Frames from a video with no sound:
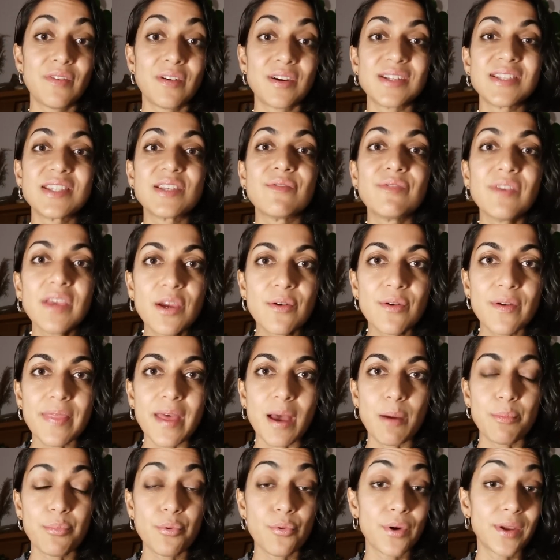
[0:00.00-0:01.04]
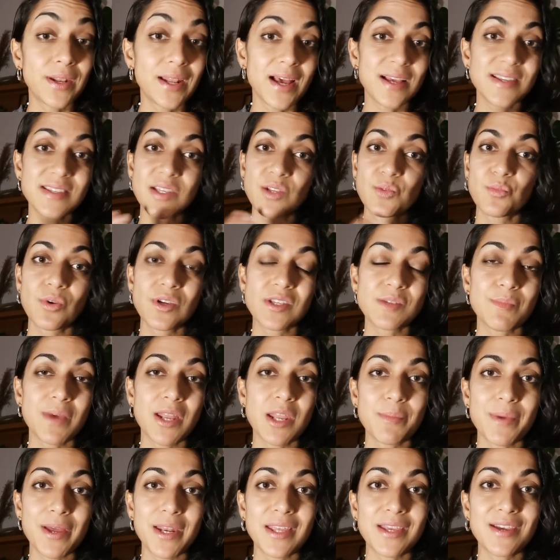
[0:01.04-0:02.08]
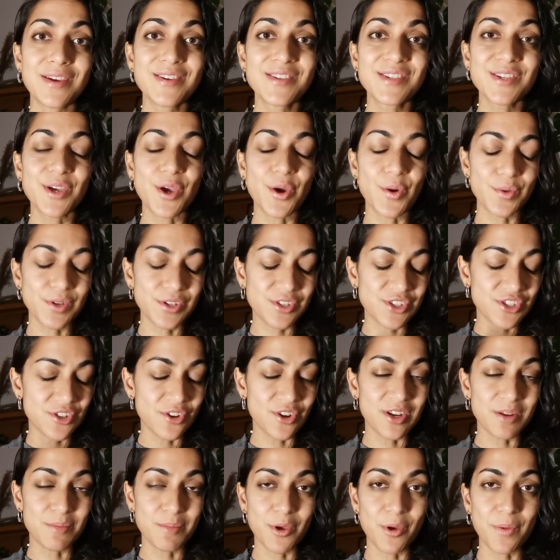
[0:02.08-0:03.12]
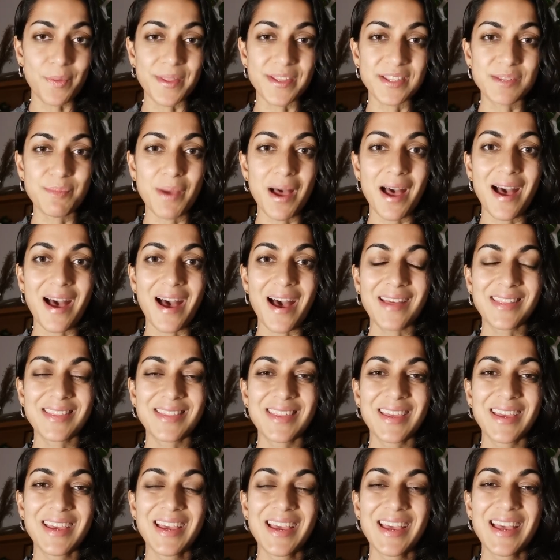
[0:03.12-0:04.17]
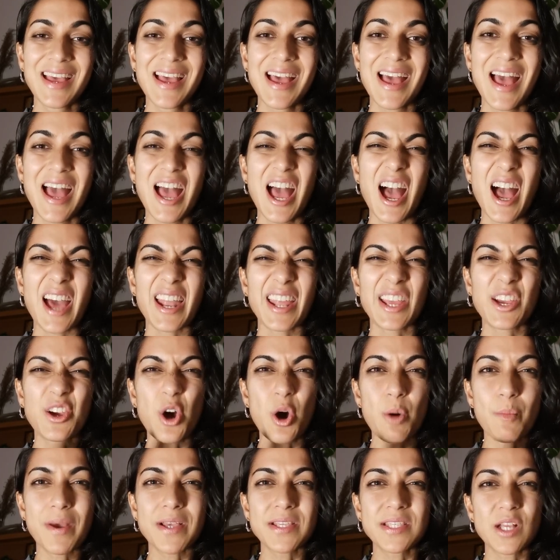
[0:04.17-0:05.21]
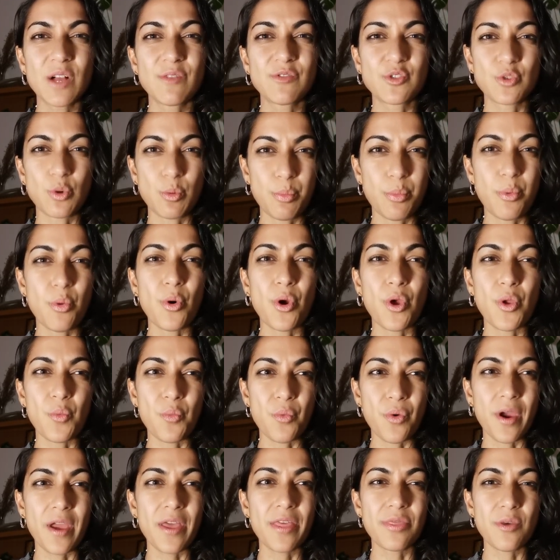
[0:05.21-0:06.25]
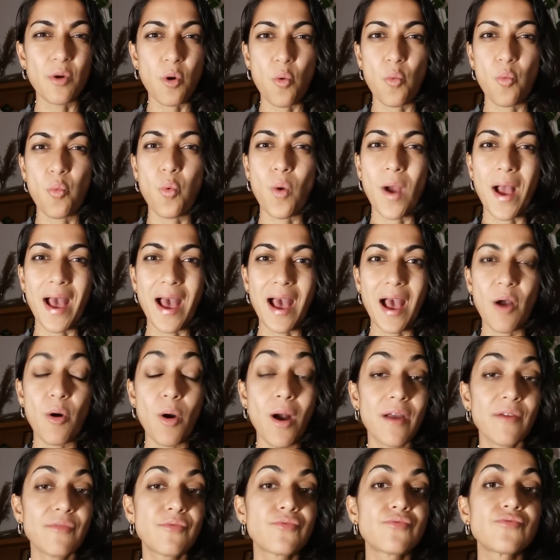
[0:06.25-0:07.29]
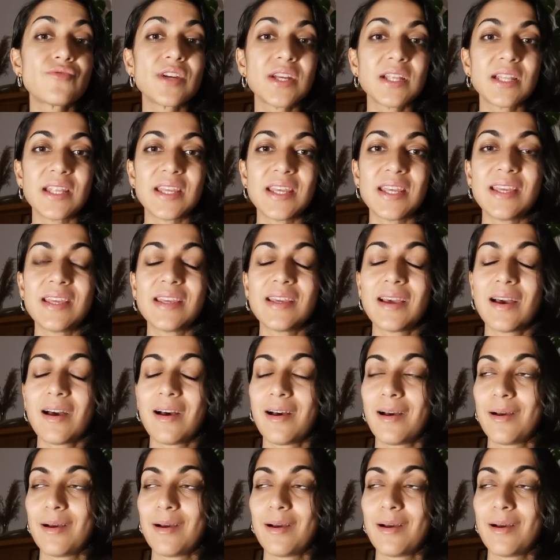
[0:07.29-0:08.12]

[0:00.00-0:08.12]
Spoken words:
severe at that point, as it was many, many years ago, which started me on this path. And I got myself to a point where I thought, wow, I've really